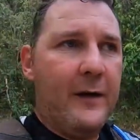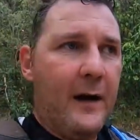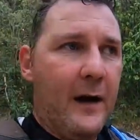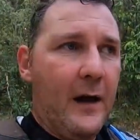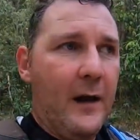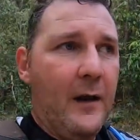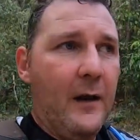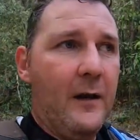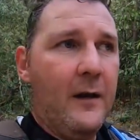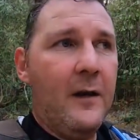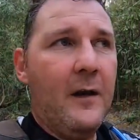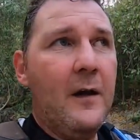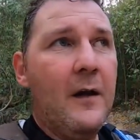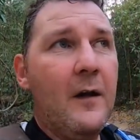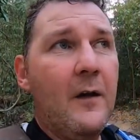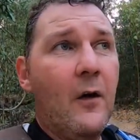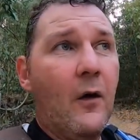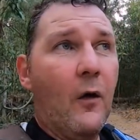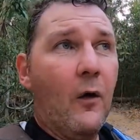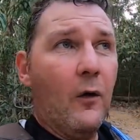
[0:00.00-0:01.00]
and
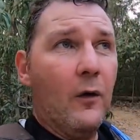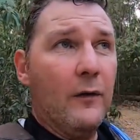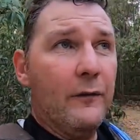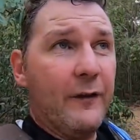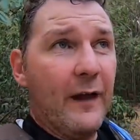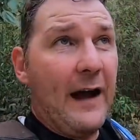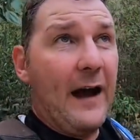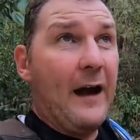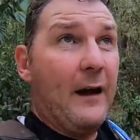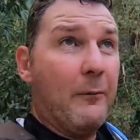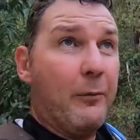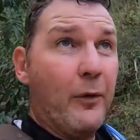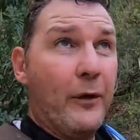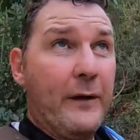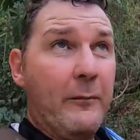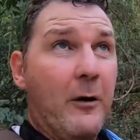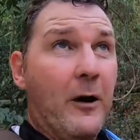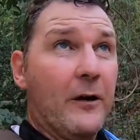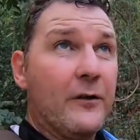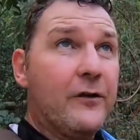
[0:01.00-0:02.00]
all of that
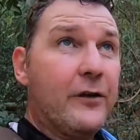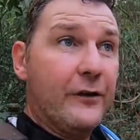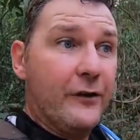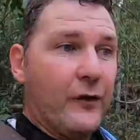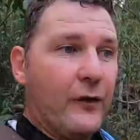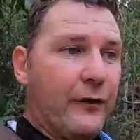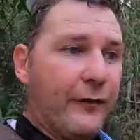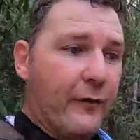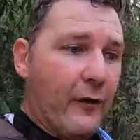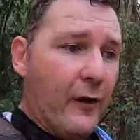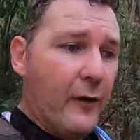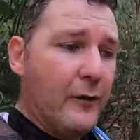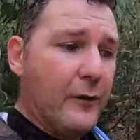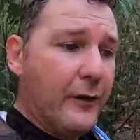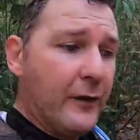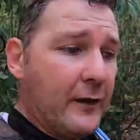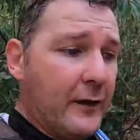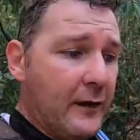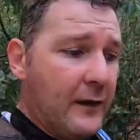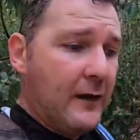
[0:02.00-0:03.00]
pretty much is off-road,
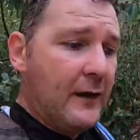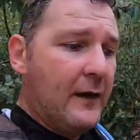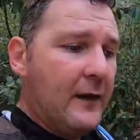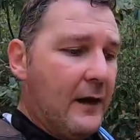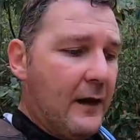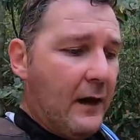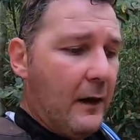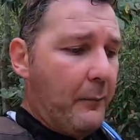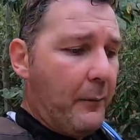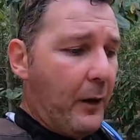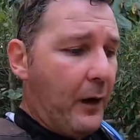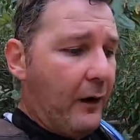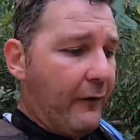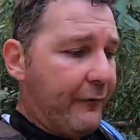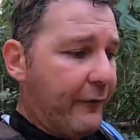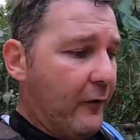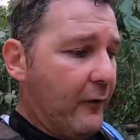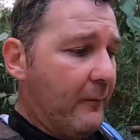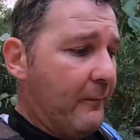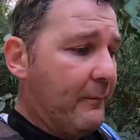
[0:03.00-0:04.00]
apart
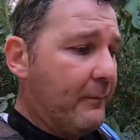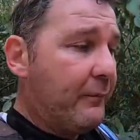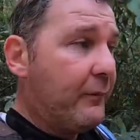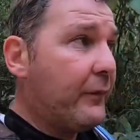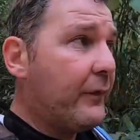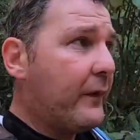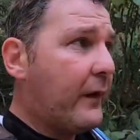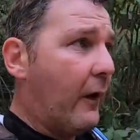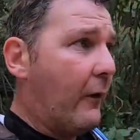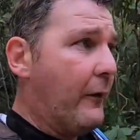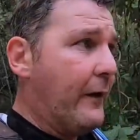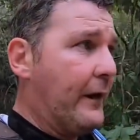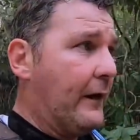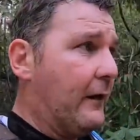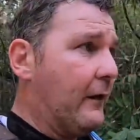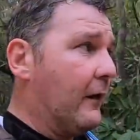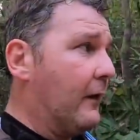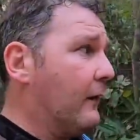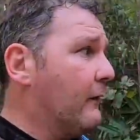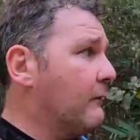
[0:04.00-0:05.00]
from
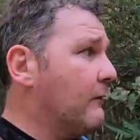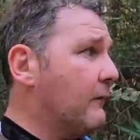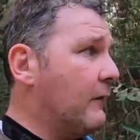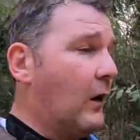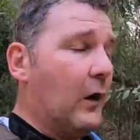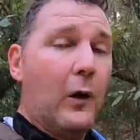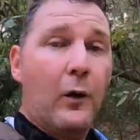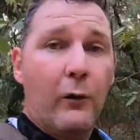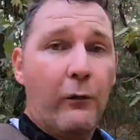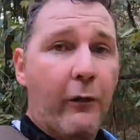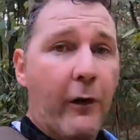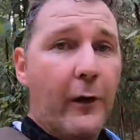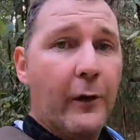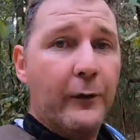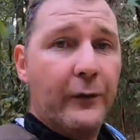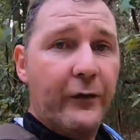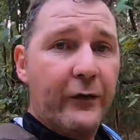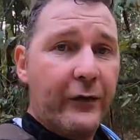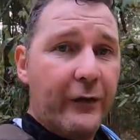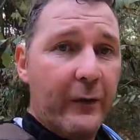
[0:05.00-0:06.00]
going along
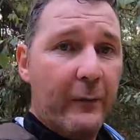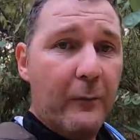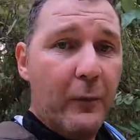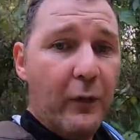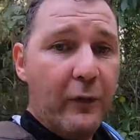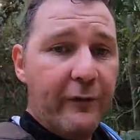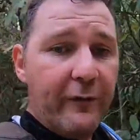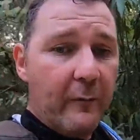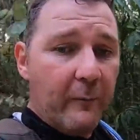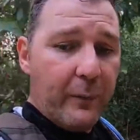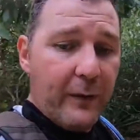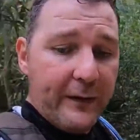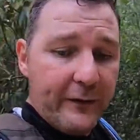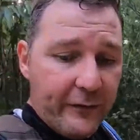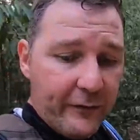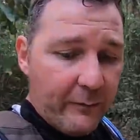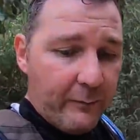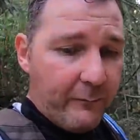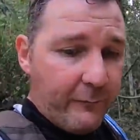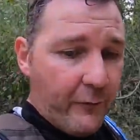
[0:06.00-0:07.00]
roads to move from
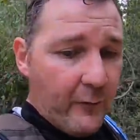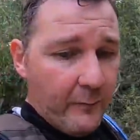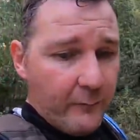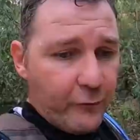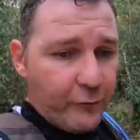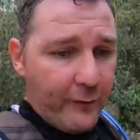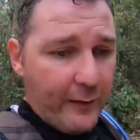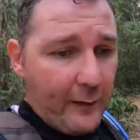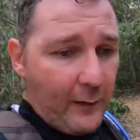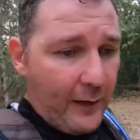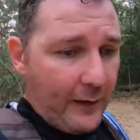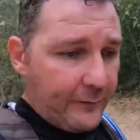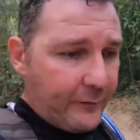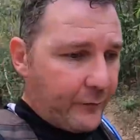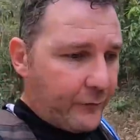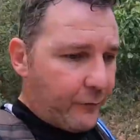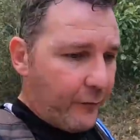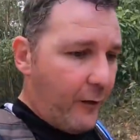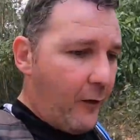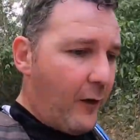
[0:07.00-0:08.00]
trailhead
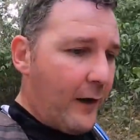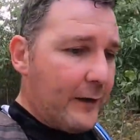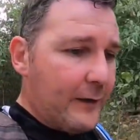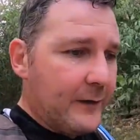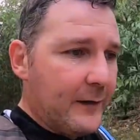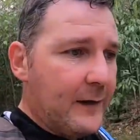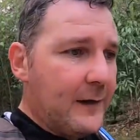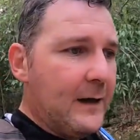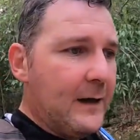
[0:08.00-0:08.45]
to trailhead.